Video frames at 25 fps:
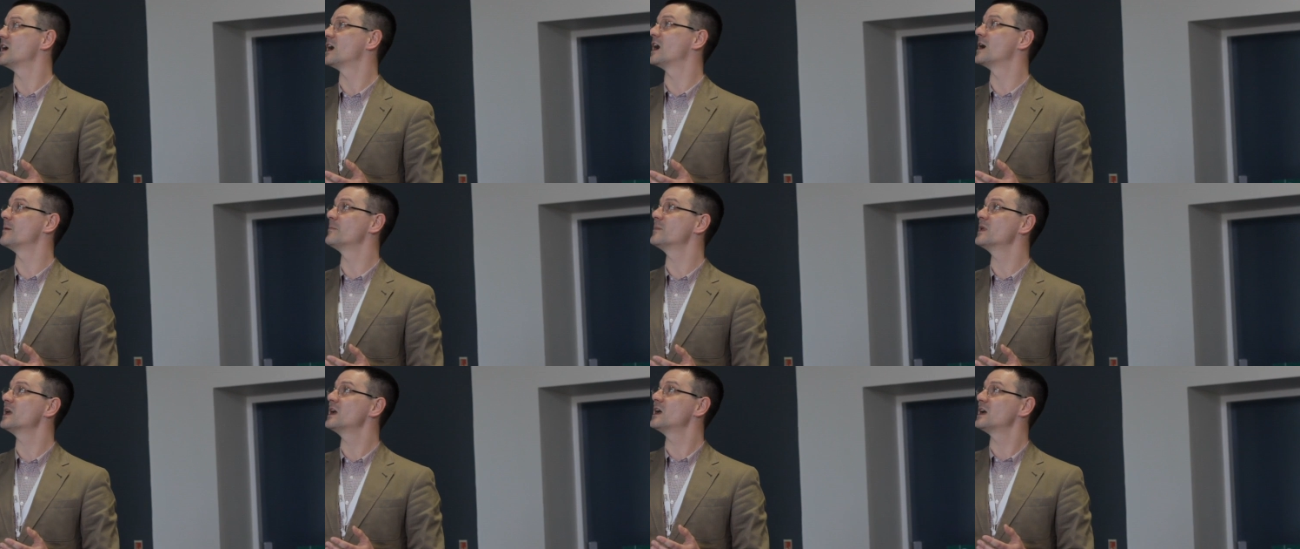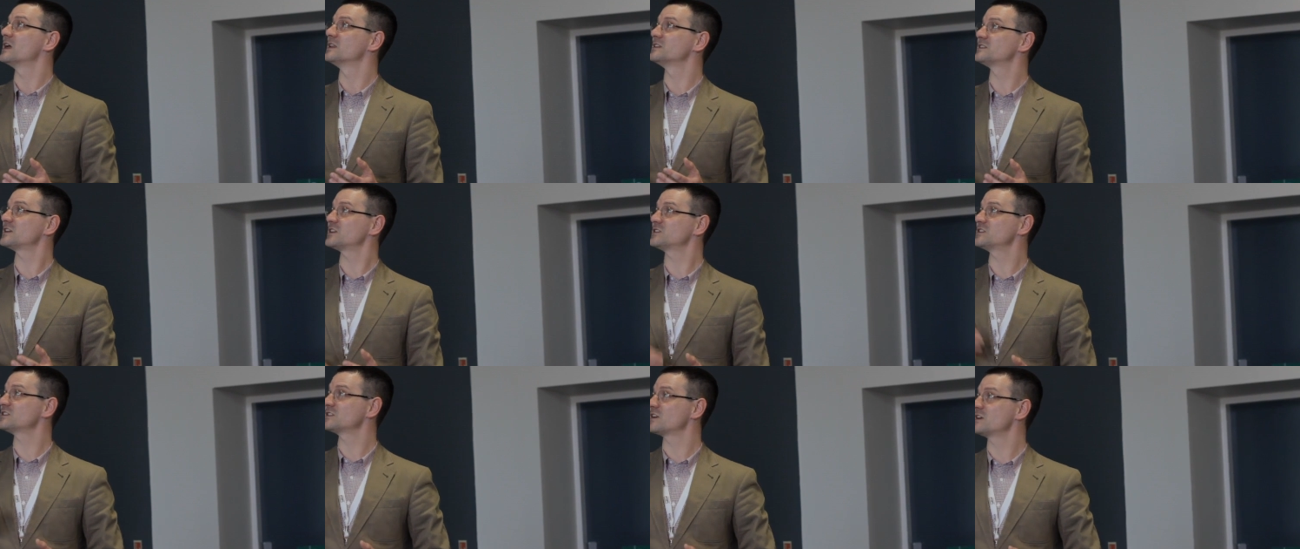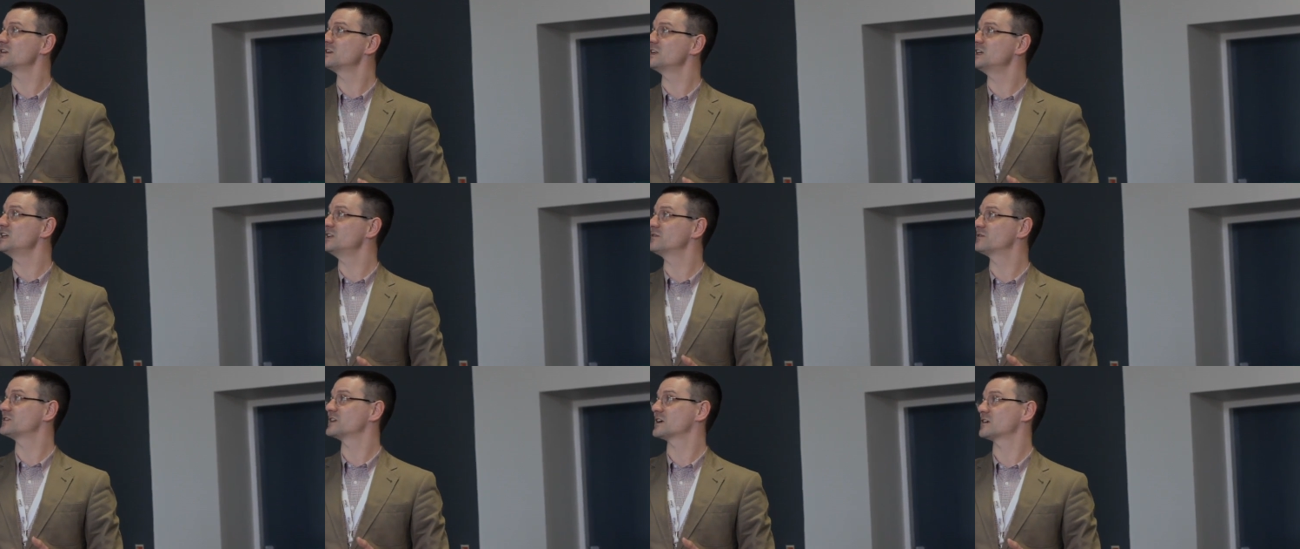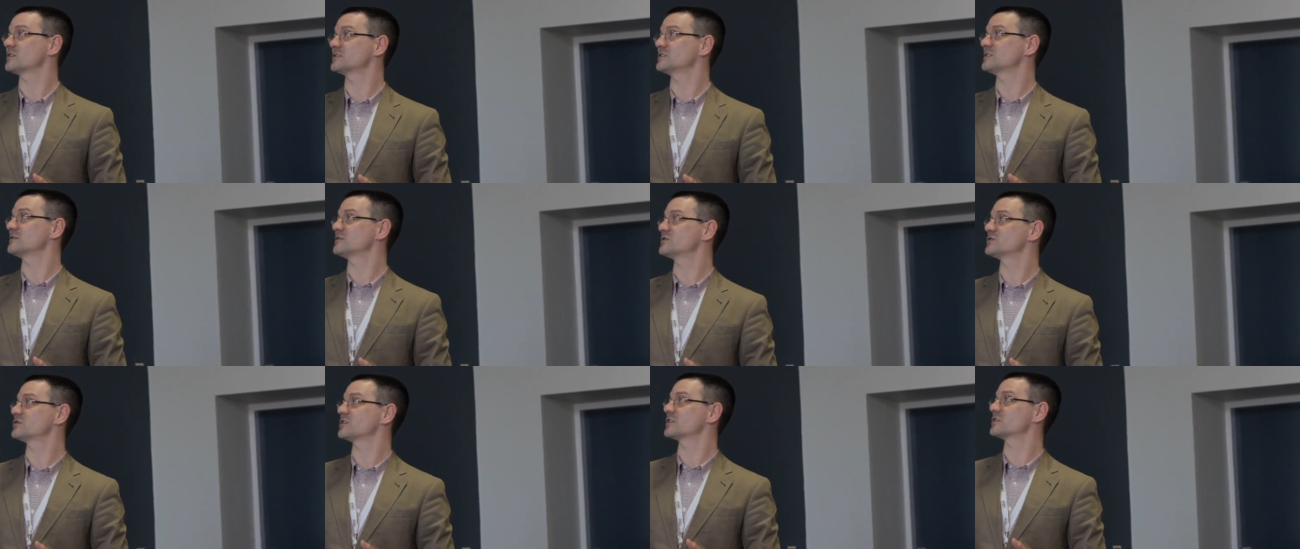And such as our need for
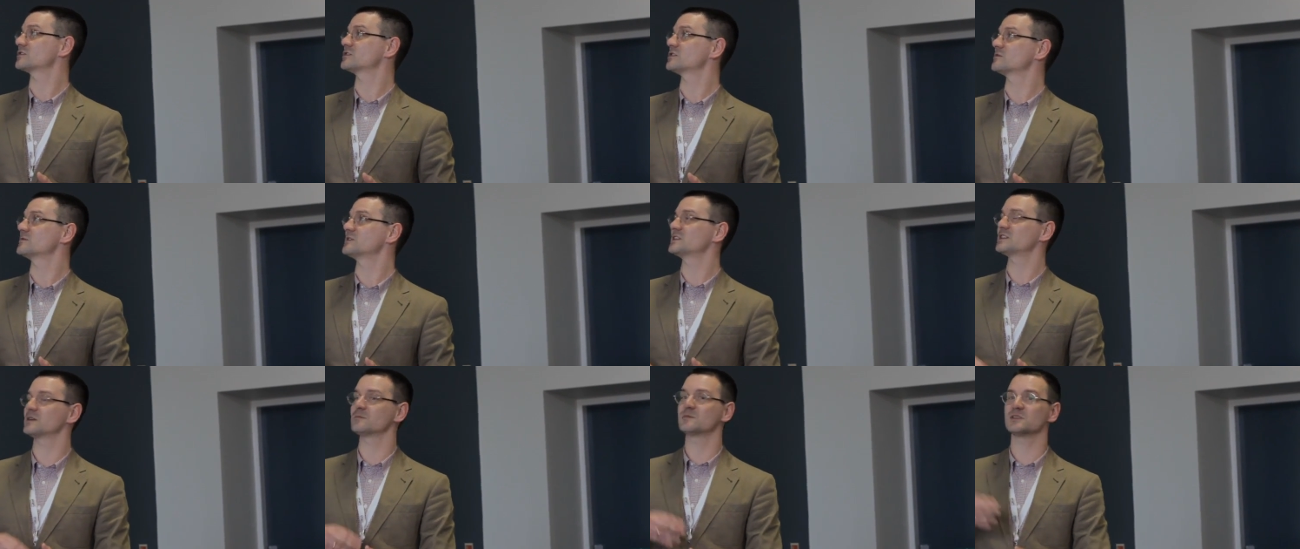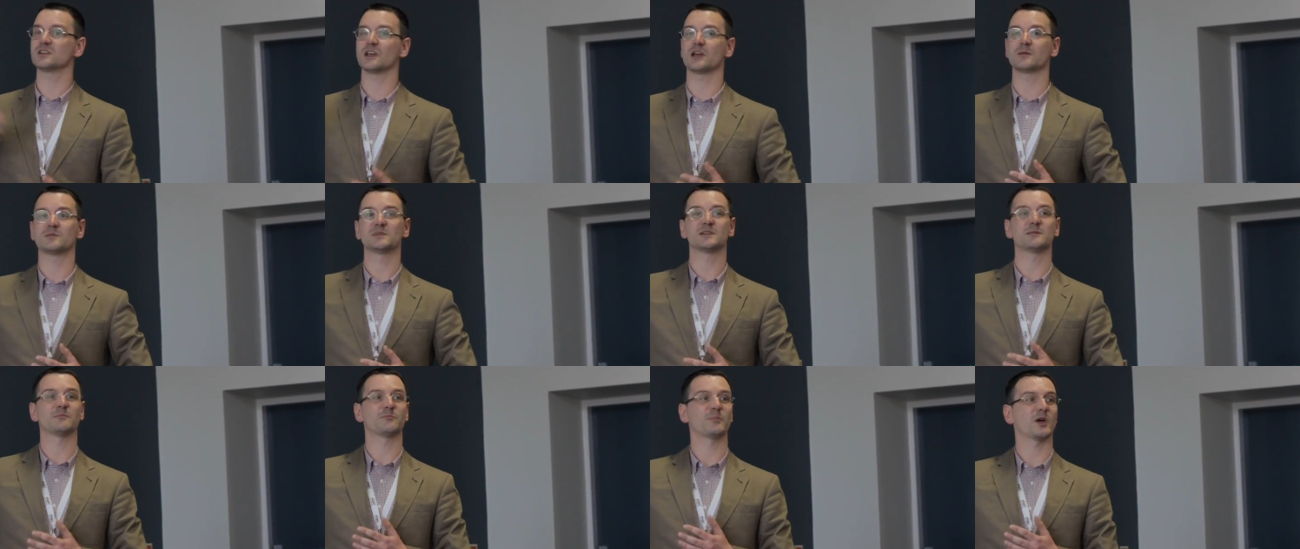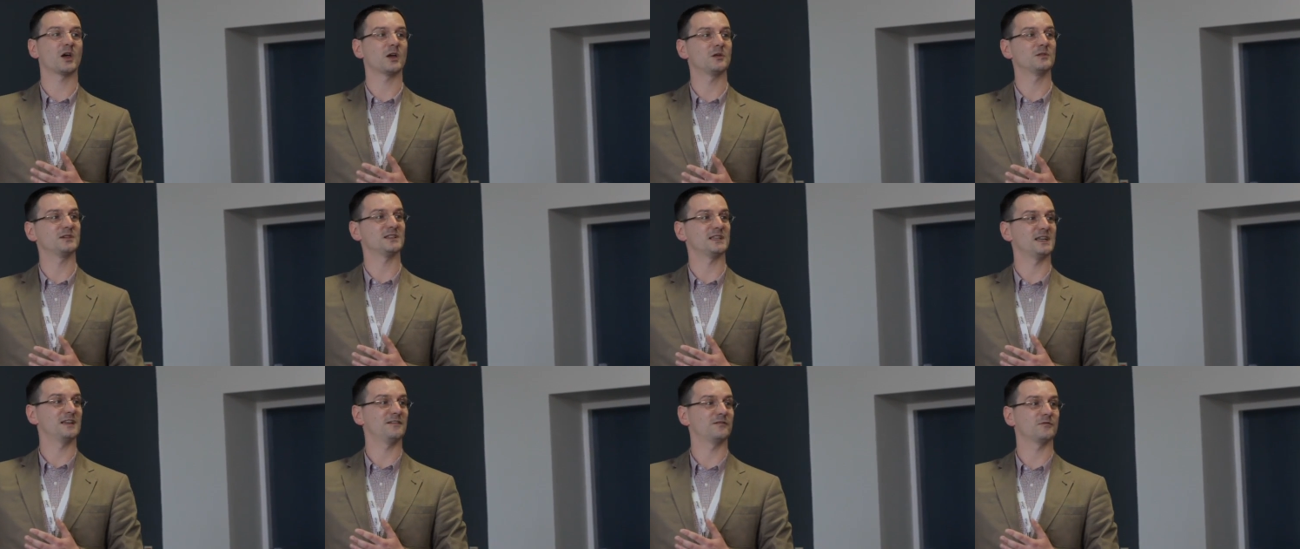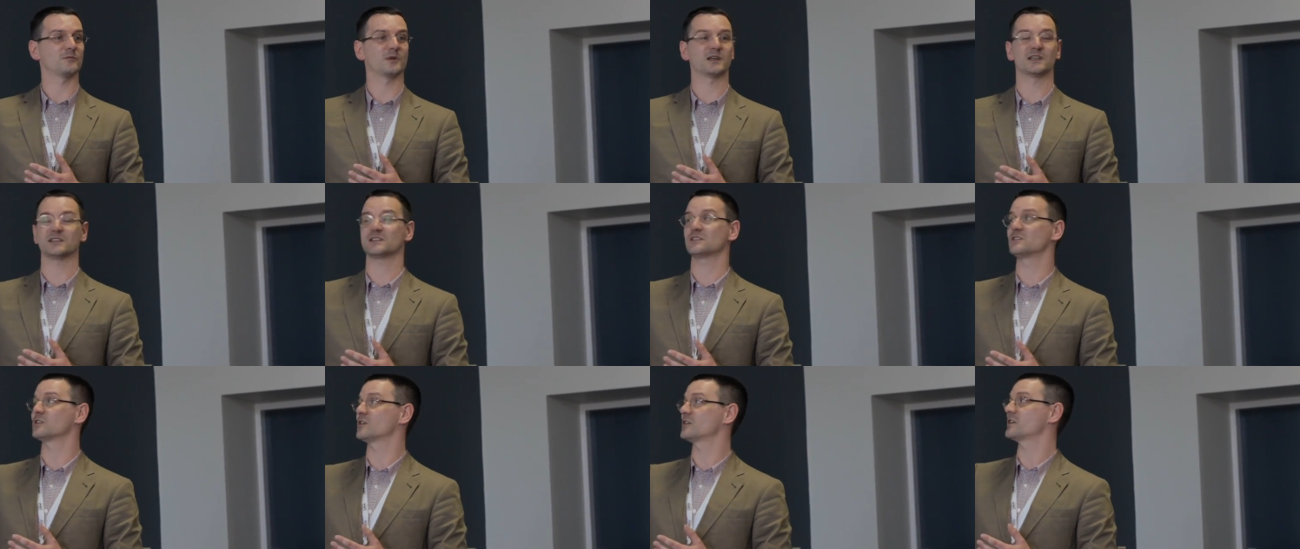narrative structure, we sometimes impose it even when
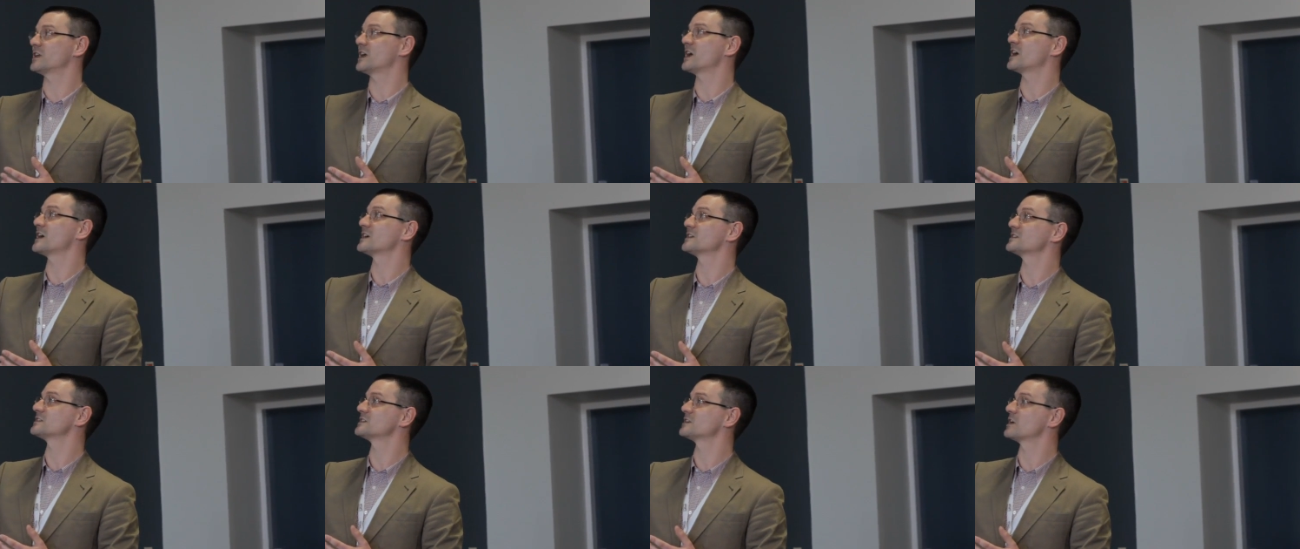it's not there.